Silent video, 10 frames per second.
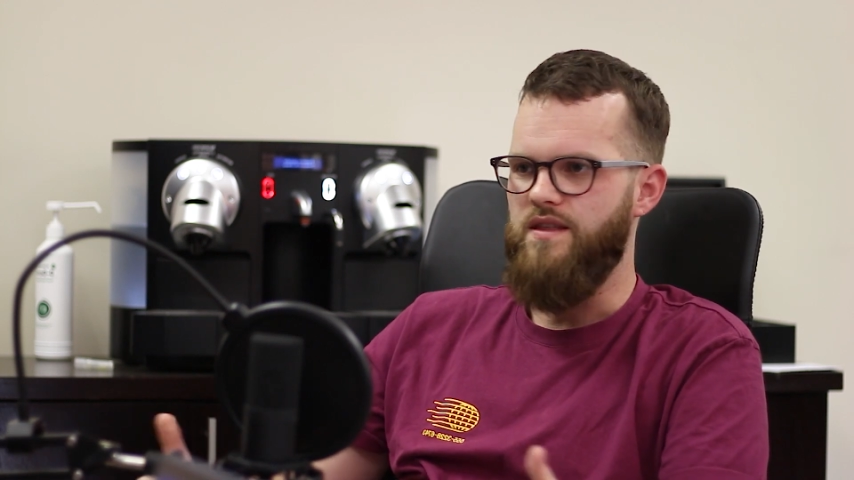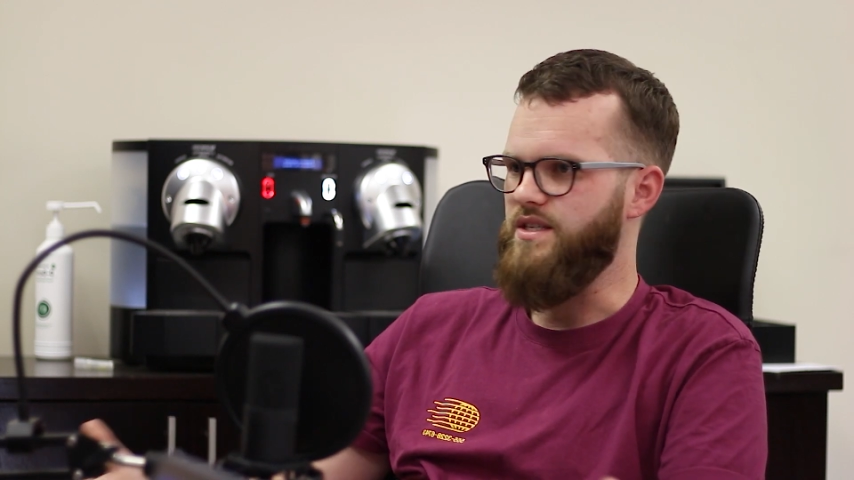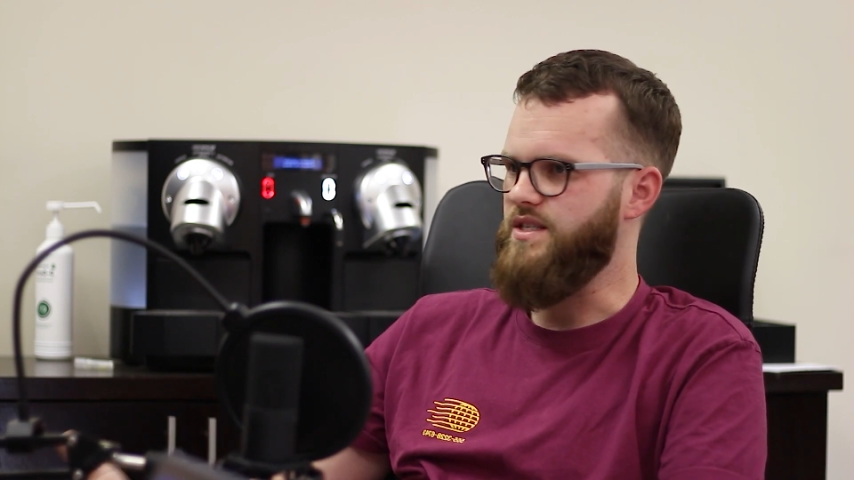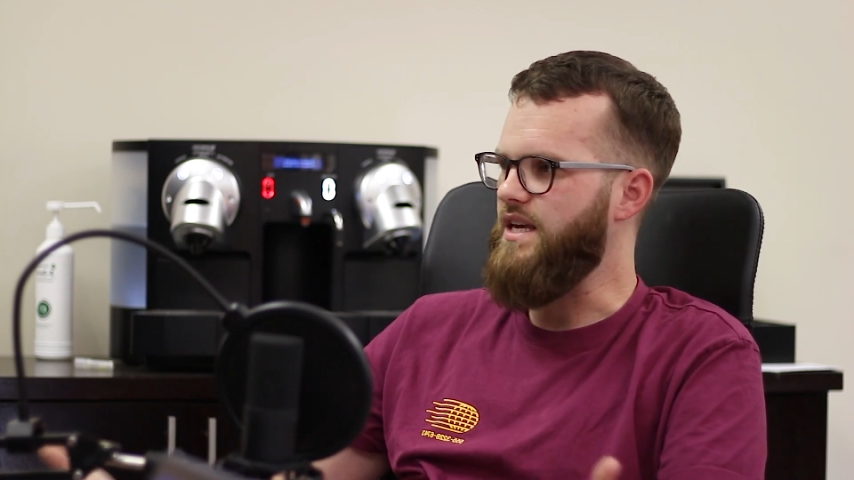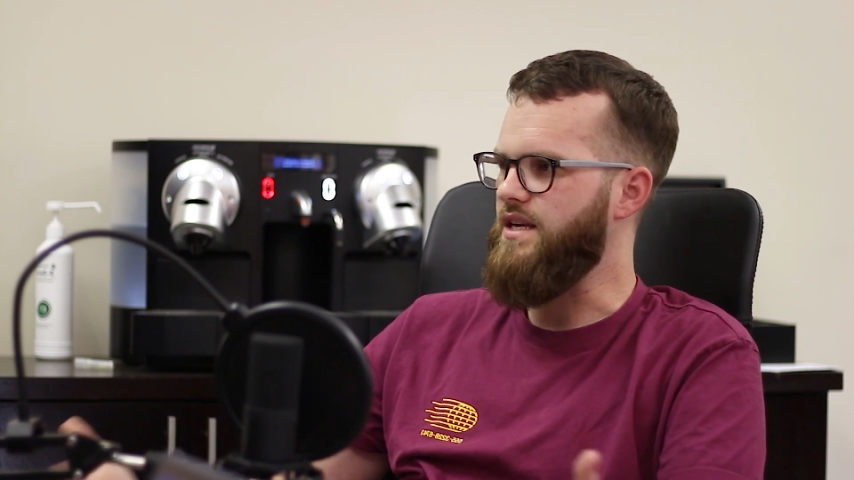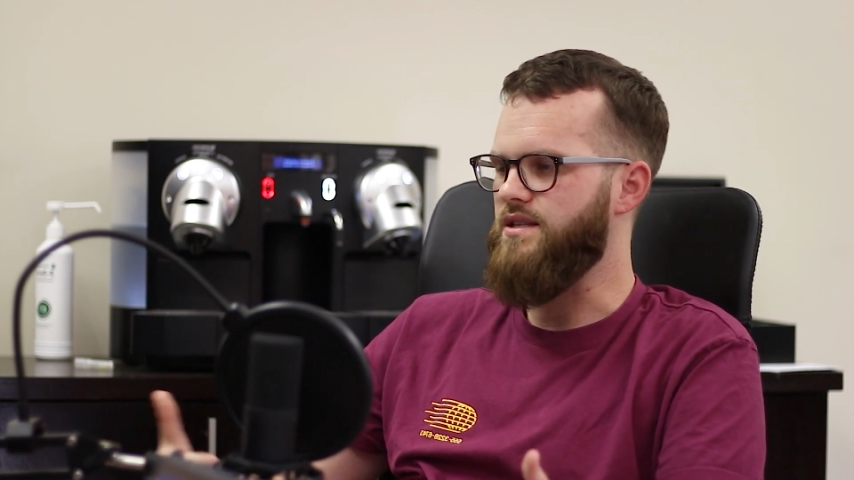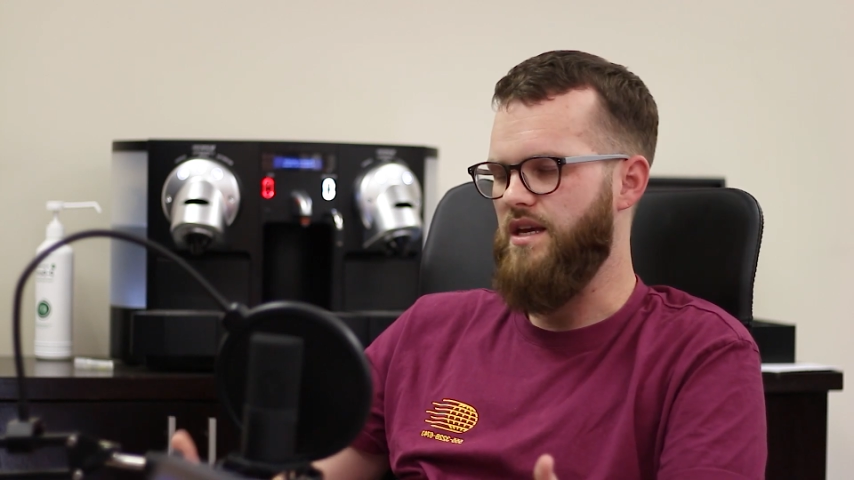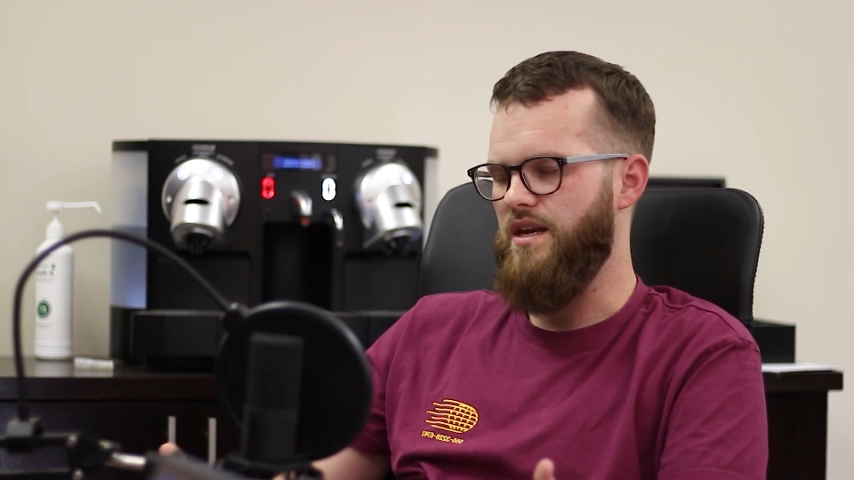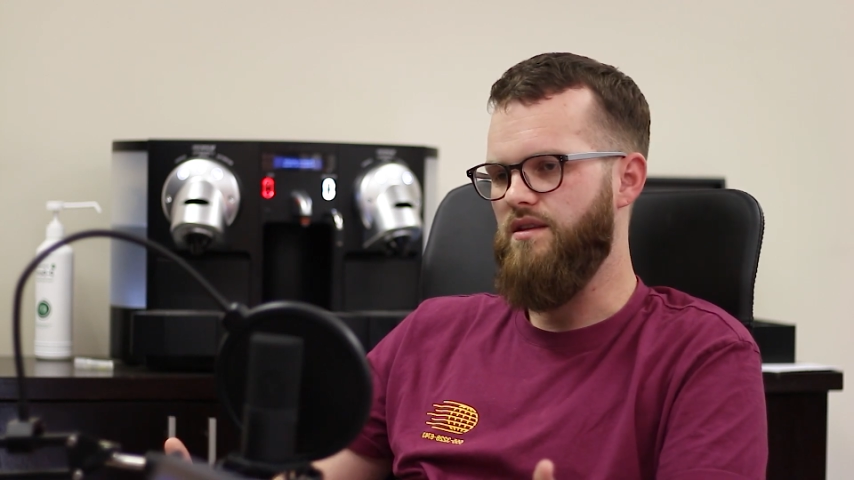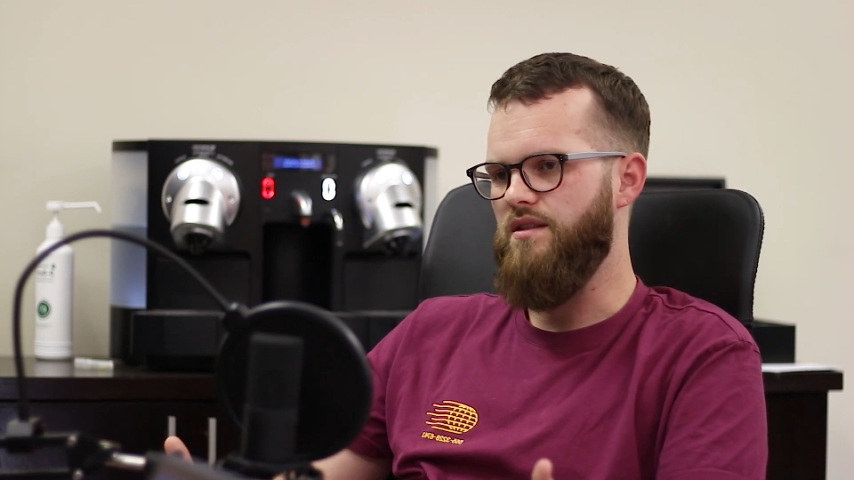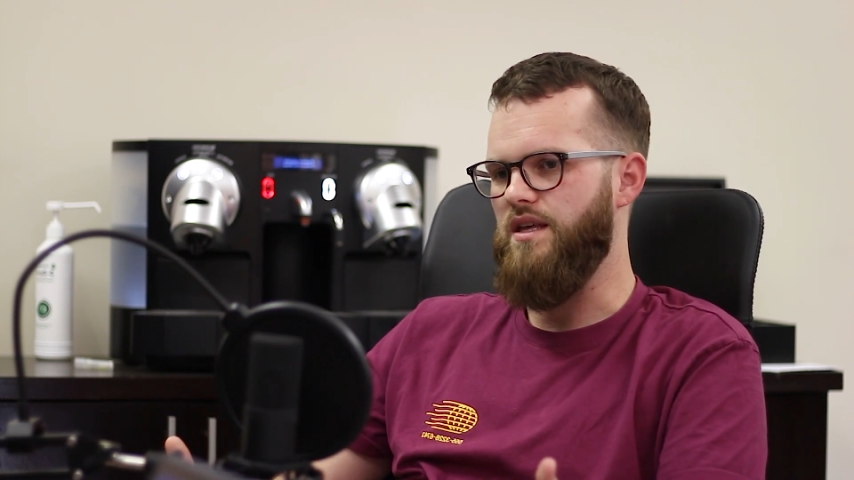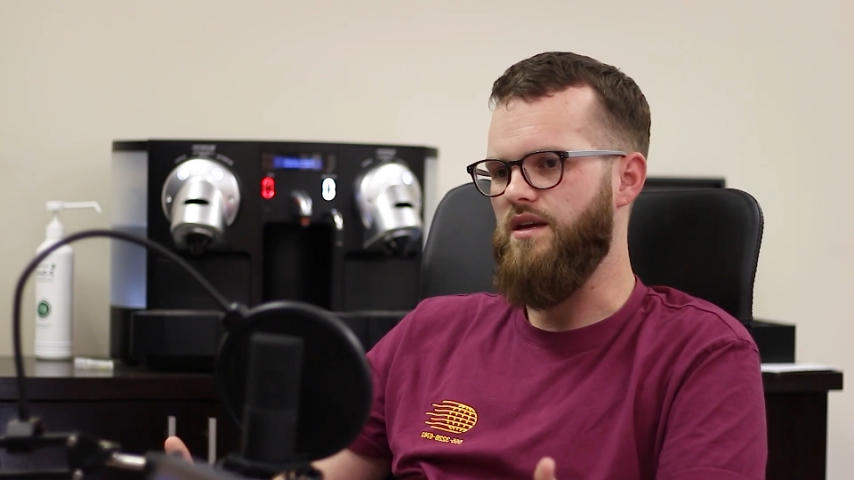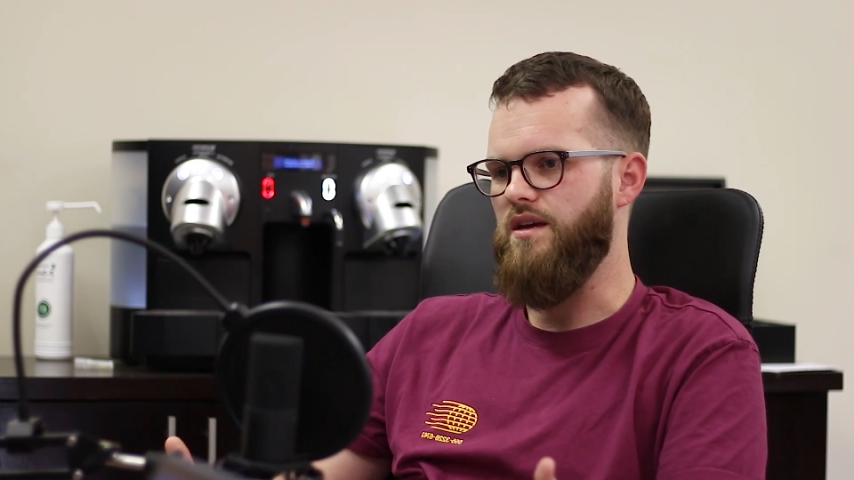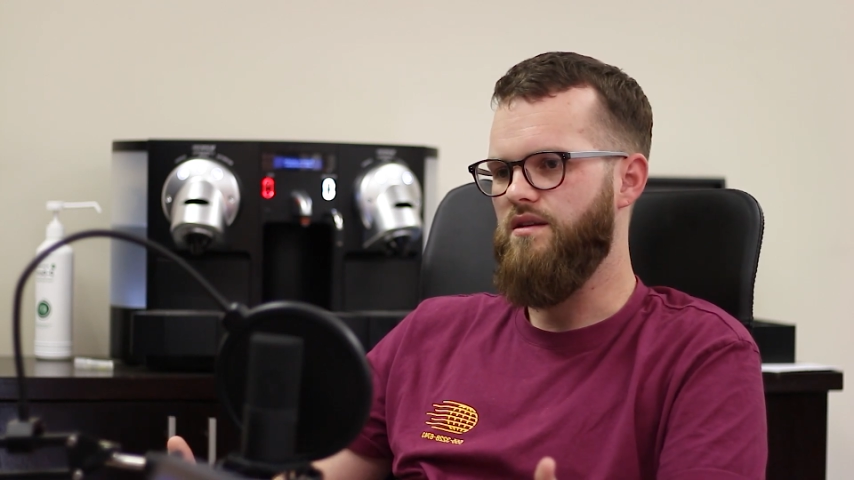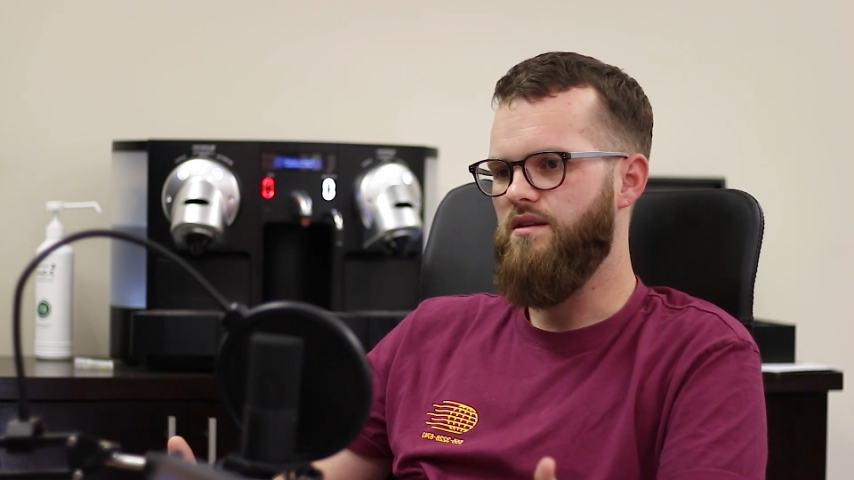there's is there
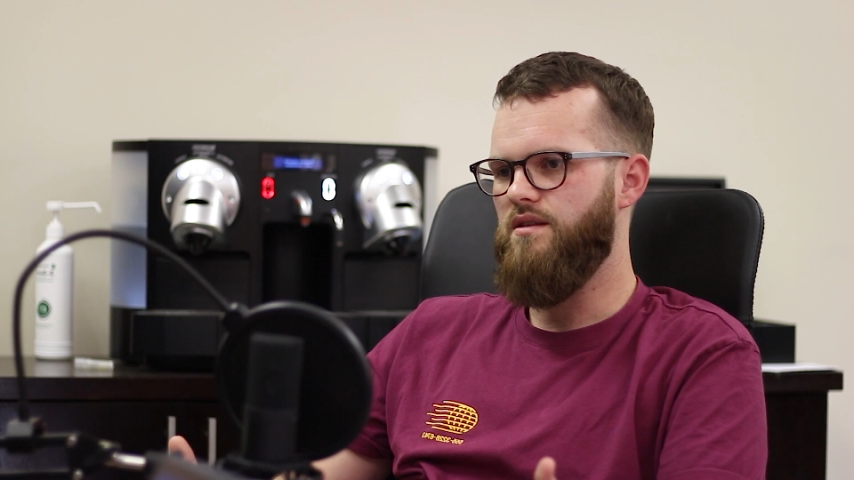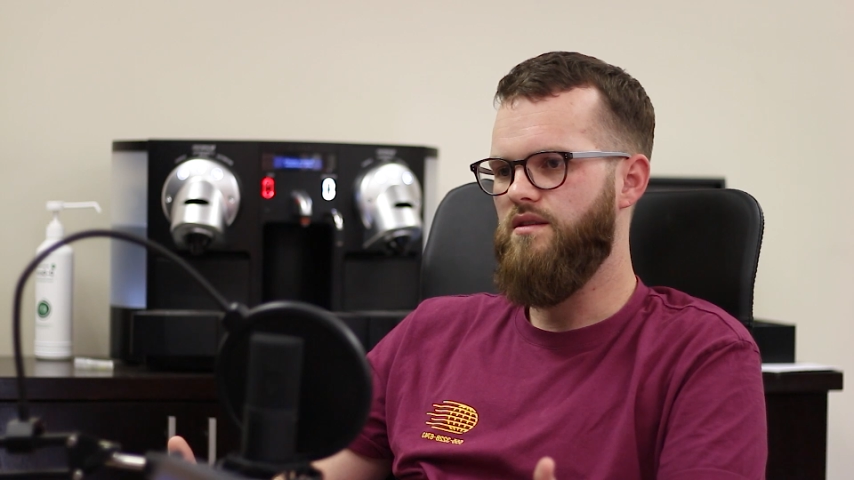there,